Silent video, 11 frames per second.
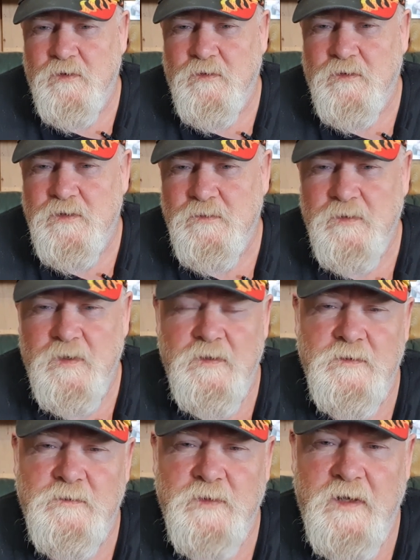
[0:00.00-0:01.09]
Crossing where
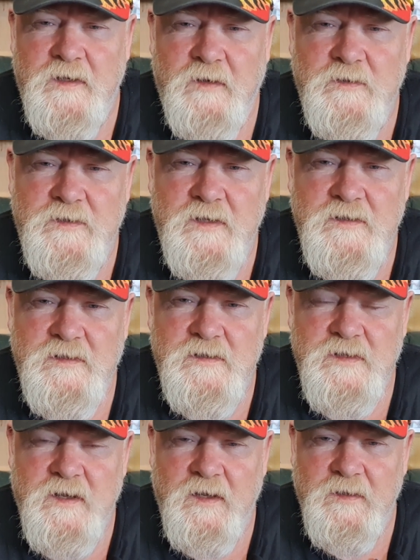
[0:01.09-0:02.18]
we had no intention of
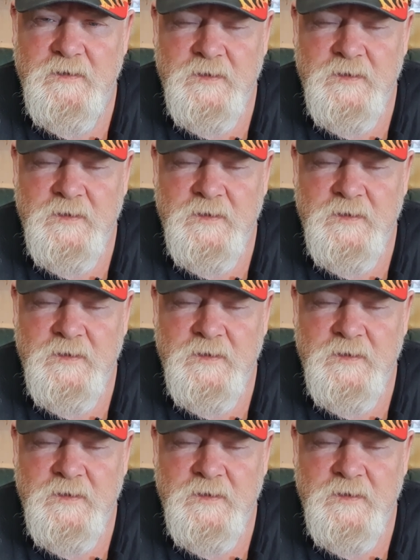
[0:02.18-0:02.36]
staying.